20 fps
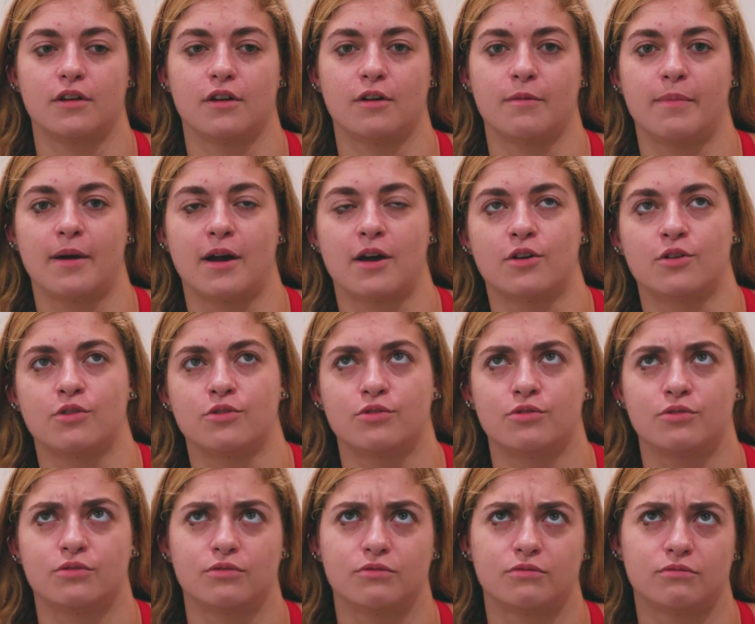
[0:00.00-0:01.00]

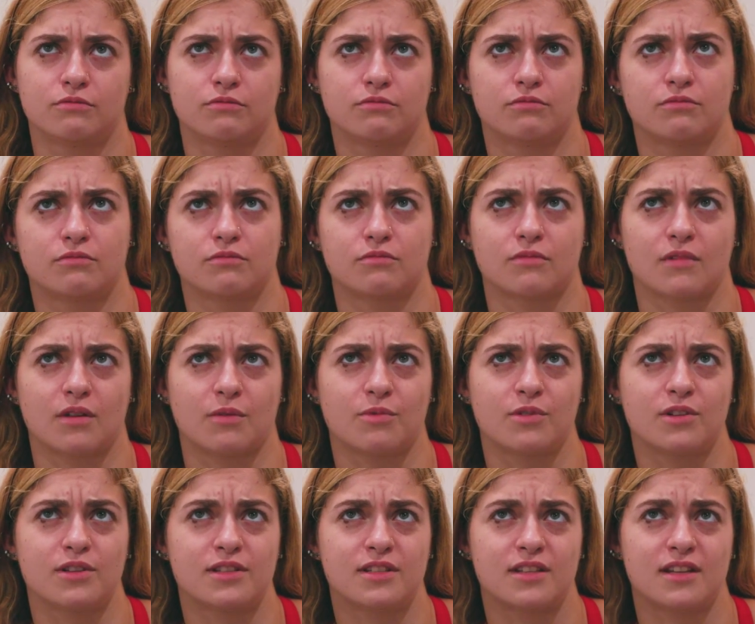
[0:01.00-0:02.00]
about, I
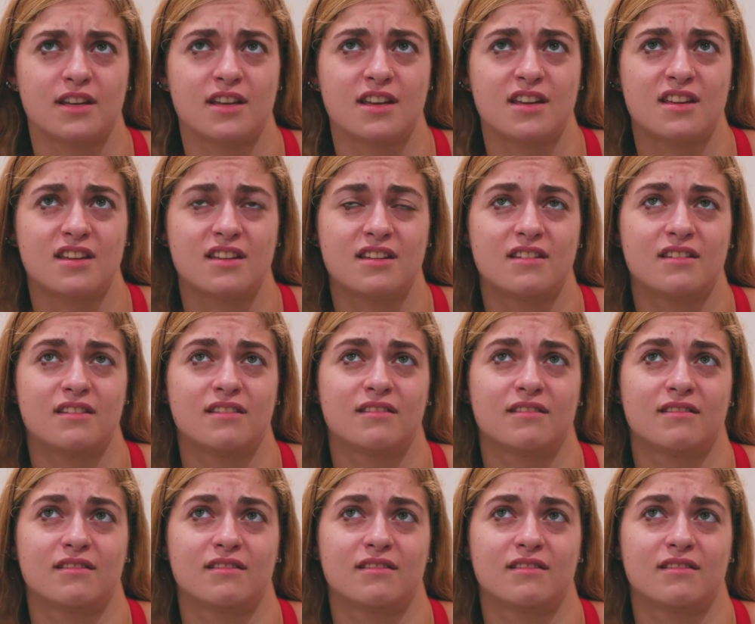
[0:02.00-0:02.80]
want to say,